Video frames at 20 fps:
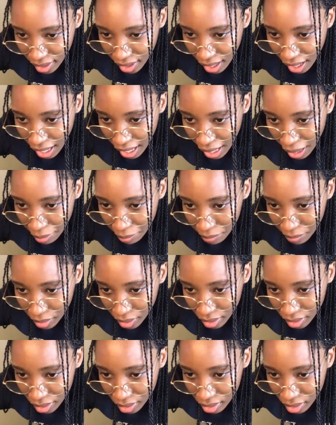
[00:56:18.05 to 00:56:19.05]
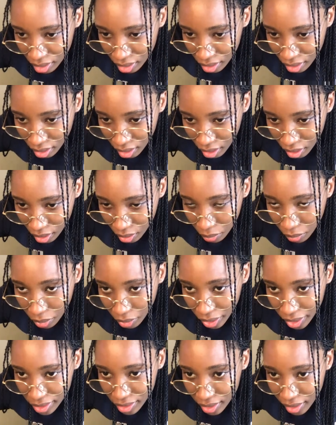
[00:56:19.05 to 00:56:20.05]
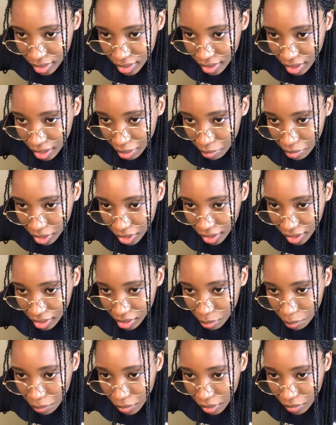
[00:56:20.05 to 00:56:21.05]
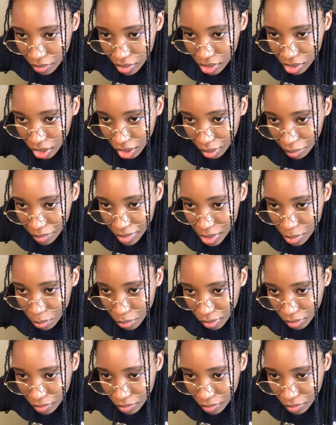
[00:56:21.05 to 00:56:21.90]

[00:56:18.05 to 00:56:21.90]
What do I see? I'm looking at the previous comments.